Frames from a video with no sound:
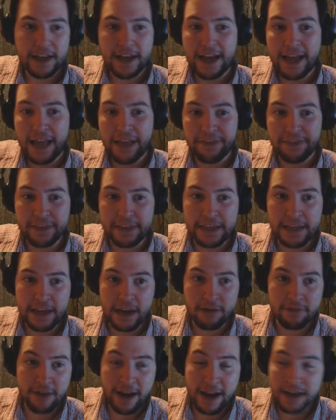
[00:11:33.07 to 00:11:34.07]
and the
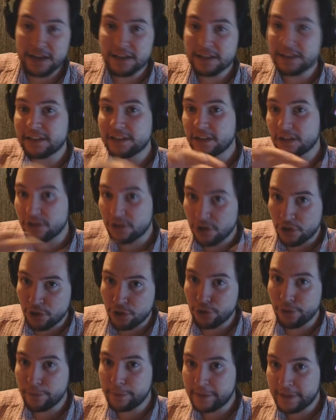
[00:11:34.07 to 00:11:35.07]
Arachas into
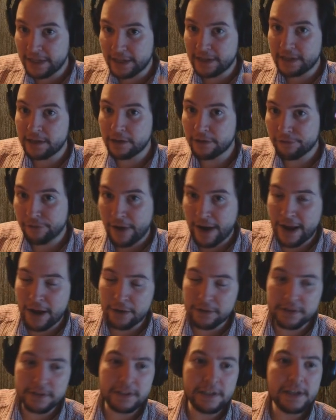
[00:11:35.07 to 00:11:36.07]
2 particular
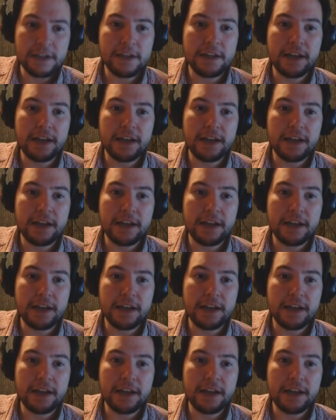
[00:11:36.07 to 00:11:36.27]
rounds